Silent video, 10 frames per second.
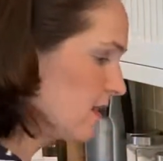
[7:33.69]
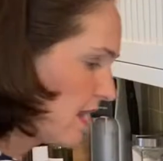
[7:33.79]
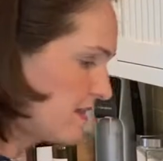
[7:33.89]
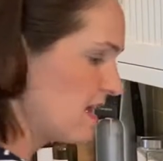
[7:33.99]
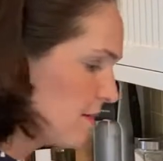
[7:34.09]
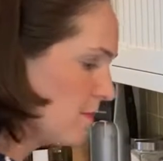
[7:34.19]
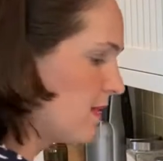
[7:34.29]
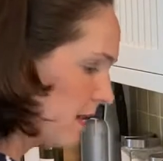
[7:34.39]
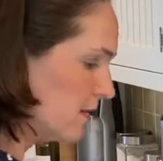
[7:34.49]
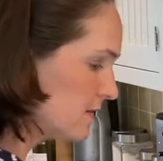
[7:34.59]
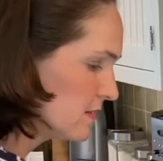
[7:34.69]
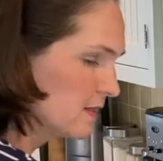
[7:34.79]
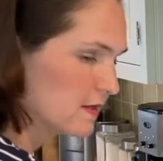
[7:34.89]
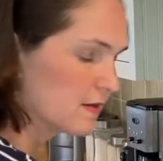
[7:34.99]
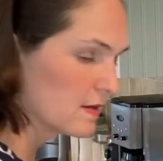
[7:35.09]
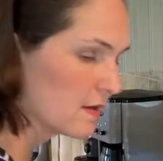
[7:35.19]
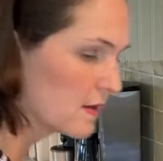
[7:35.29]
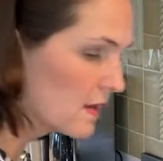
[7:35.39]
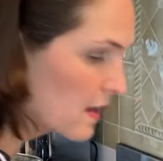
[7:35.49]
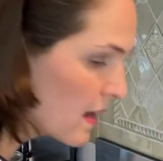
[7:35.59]
let that melt.
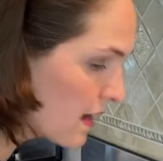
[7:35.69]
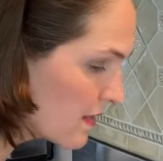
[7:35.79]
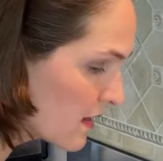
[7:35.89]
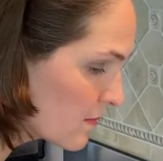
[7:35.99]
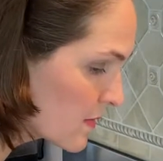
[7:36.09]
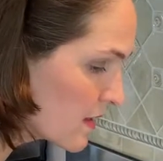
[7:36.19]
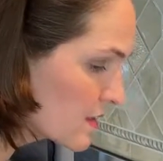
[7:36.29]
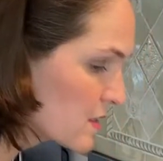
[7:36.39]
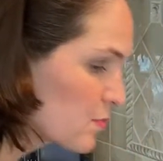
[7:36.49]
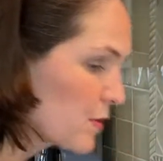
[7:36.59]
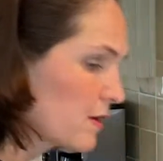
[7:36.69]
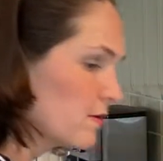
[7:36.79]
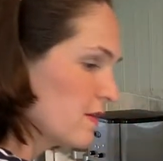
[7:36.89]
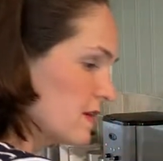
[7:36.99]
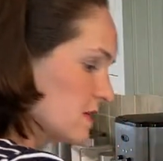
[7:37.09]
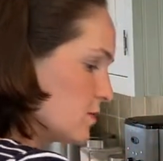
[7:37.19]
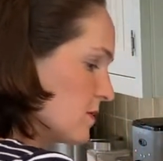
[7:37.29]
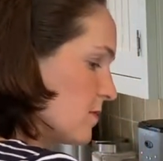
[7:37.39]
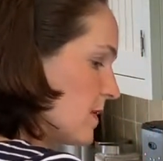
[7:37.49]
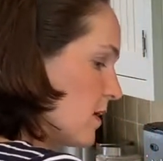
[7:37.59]
And then I'm going to sprinkle this with
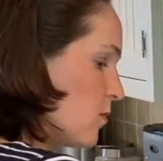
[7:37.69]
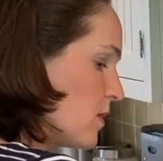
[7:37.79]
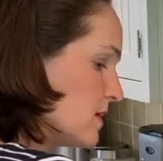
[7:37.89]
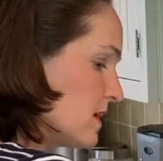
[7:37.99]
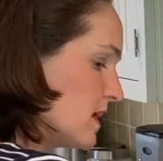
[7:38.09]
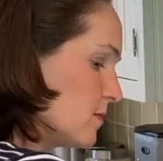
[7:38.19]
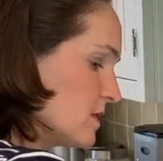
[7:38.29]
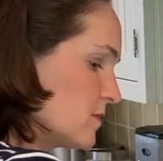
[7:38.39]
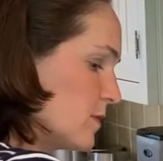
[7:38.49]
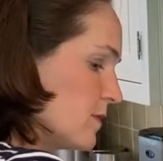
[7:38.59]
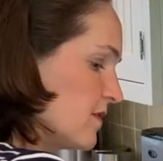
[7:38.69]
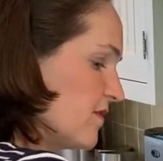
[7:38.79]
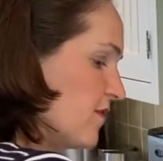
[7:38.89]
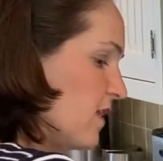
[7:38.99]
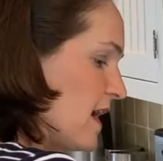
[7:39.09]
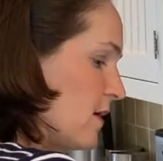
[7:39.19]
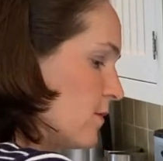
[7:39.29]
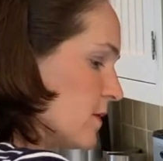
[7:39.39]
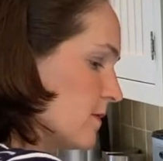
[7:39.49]
about 1 tablespoon of flour.